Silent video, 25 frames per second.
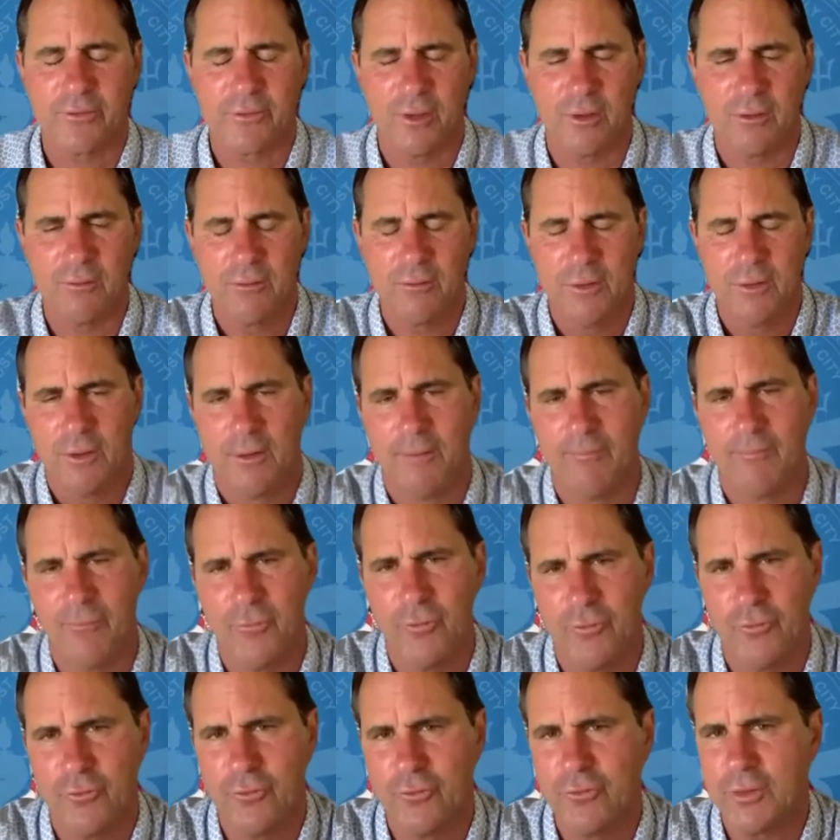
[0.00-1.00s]
So
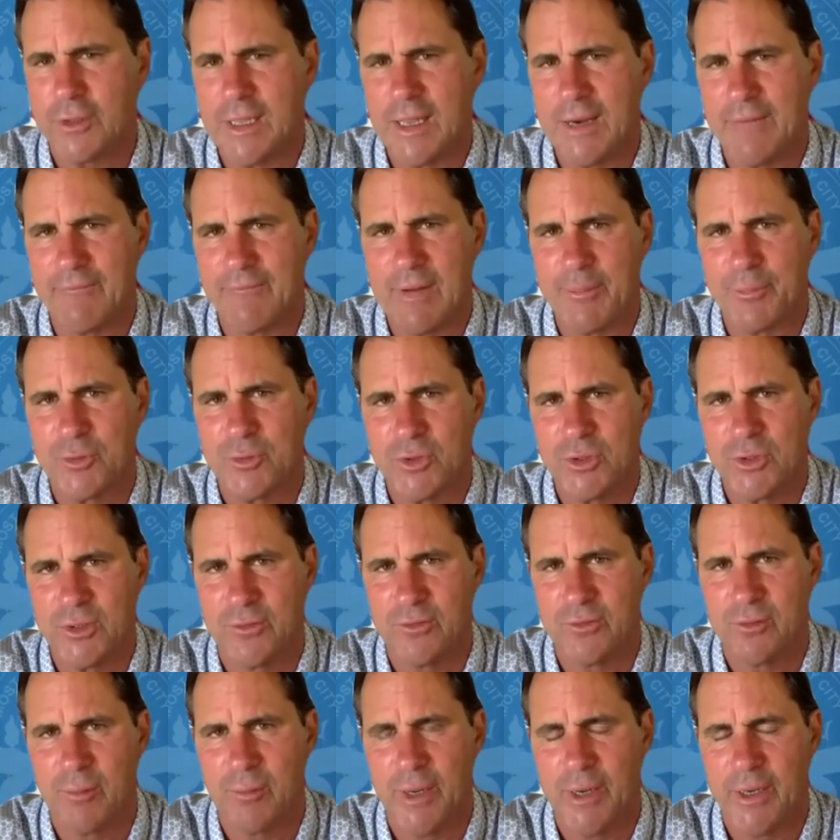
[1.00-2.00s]
there's a lot of
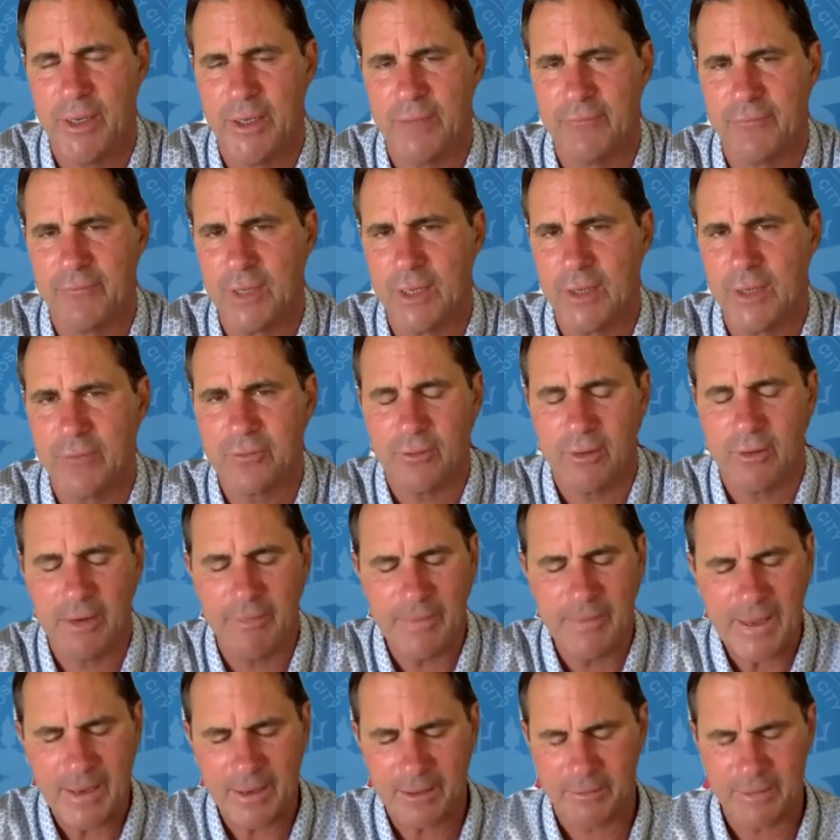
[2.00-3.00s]
opportunities to make it even nicer. And
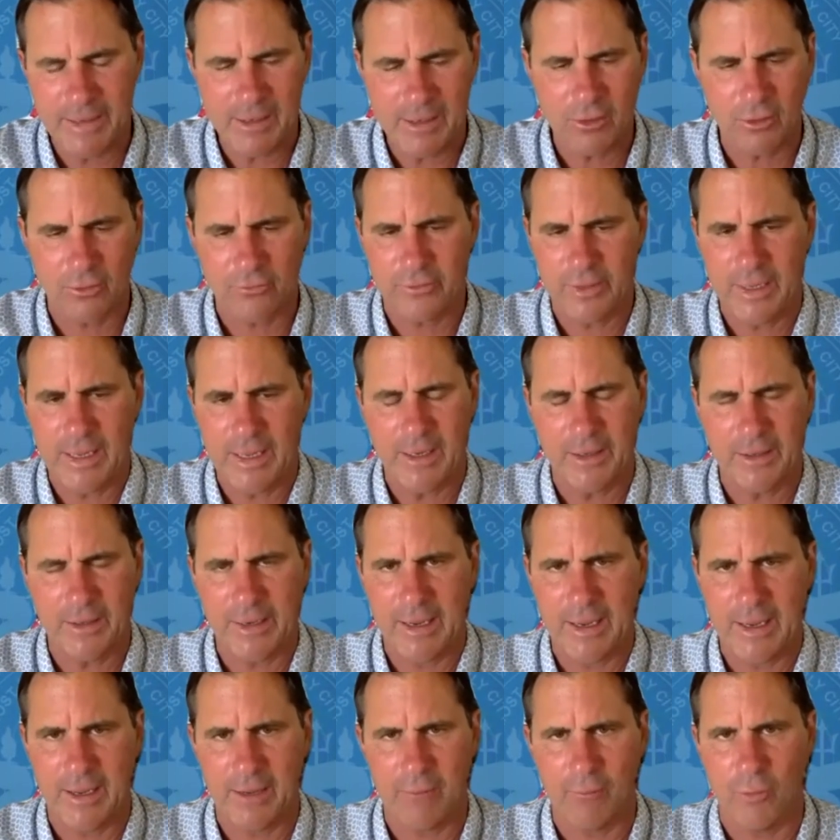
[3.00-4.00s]
that goes hand in
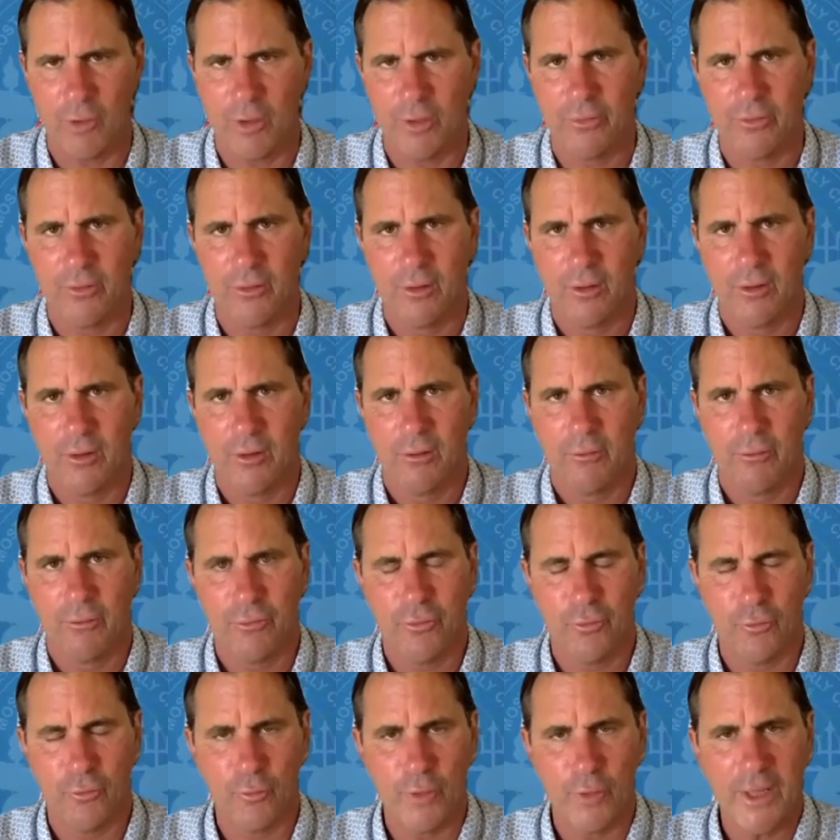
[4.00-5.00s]
hand with
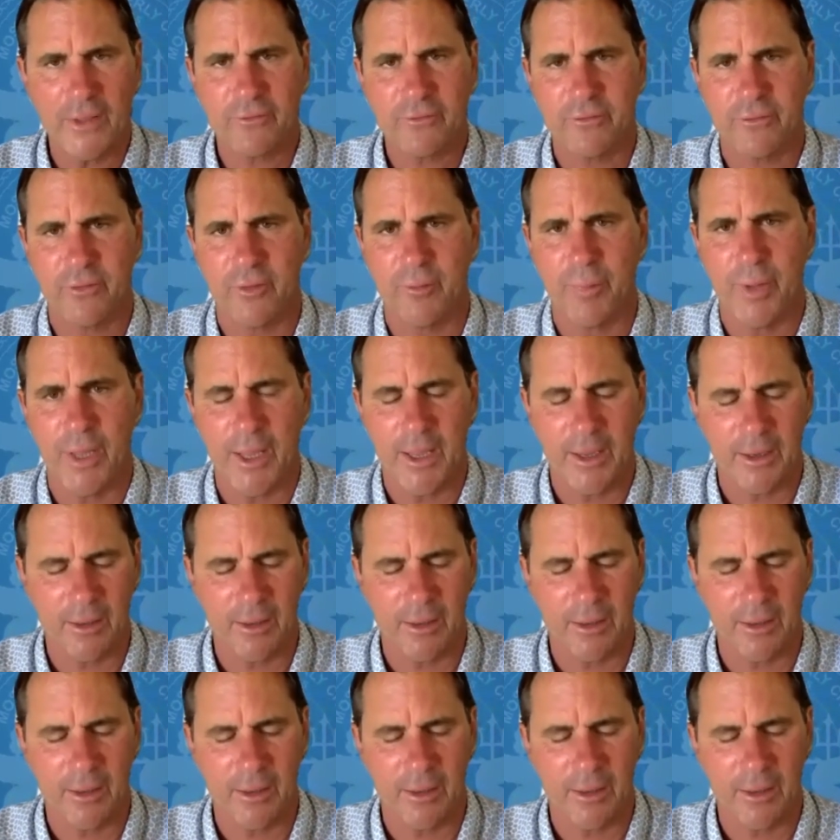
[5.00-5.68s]
the rest of the Bay